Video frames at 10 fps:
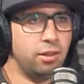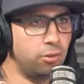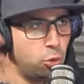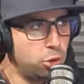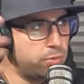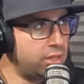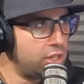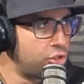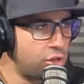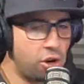Who's been
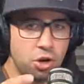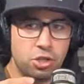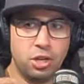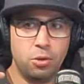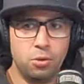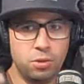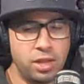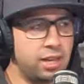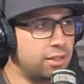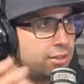discharged?
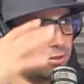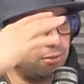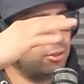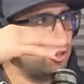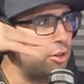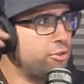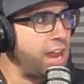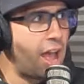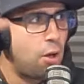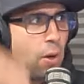They're
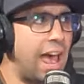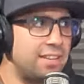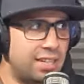now doctors,